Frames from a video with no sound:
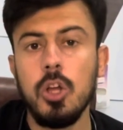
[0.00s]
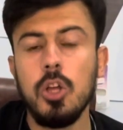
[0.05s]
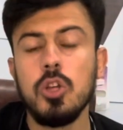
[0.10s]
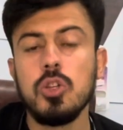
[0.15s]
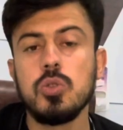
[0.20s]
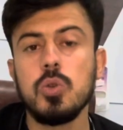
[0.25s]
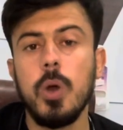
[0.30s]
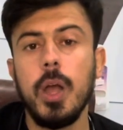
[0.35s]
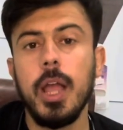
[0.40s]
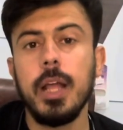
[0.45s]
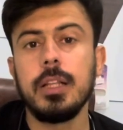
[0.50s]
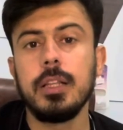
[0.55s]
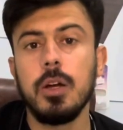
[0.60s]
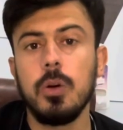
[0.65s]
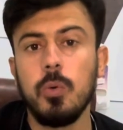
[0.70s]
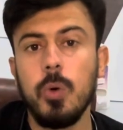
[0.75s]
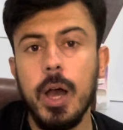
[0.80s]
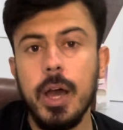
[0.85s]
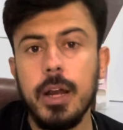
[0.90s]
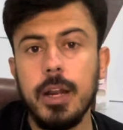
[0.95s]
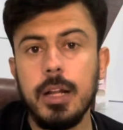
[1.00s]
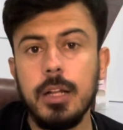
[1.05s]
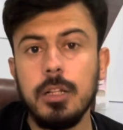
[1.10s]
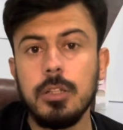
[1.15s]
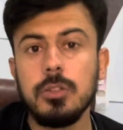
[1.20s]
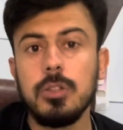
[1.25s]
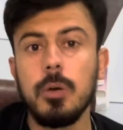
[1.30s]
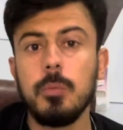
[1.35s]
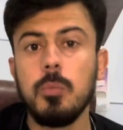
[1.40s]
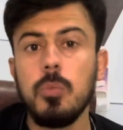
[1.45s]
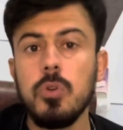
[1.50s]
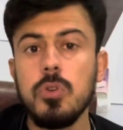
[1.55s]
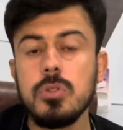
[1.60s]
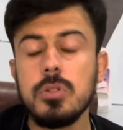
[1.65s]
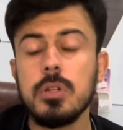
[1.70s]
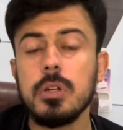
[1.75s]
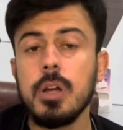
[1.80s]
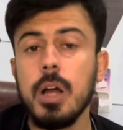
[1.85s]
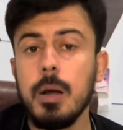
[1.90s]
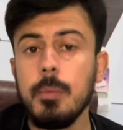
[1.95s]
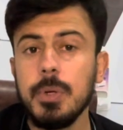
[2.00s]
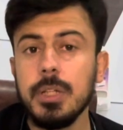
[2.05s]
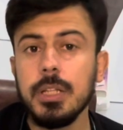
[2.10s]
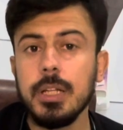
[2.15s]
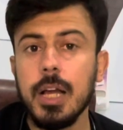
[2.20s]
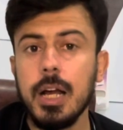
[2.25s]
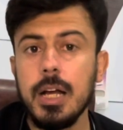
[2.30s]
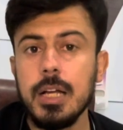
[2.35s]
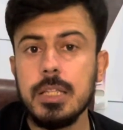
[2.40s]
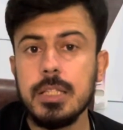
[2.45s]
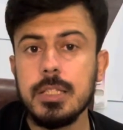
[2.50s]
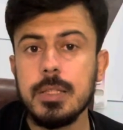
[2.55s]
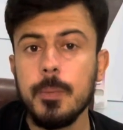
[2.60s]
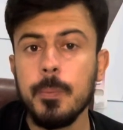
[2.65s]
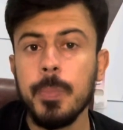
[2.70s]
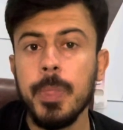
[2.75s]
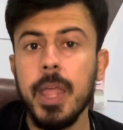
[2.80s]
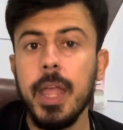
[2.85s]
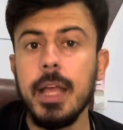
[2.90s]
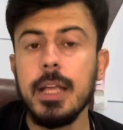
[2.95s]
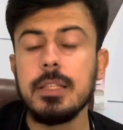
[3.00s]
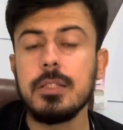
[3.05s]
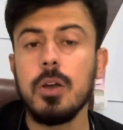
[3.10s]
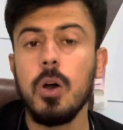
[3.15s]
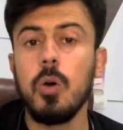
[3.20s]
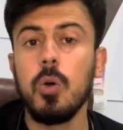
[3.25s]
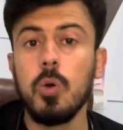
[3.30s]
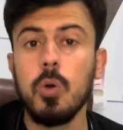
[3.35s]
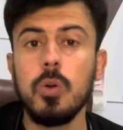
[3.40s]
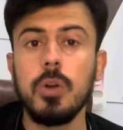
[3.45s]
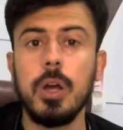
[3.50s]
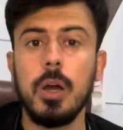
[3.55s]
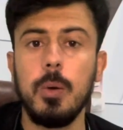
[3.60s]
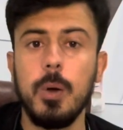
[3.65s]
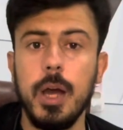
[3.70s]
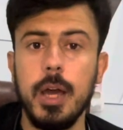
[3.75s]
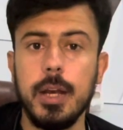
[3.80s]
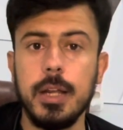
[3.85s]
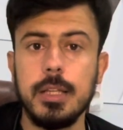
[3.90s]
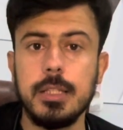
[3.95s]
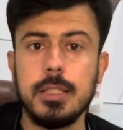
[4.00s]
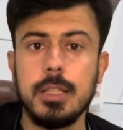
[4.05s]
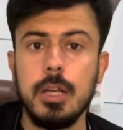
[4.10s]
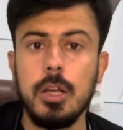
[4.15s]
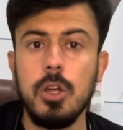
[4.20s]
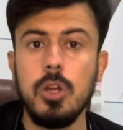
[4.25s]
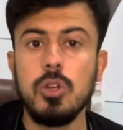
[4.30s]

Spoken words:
So in the viral, the most common cause is rotavirus.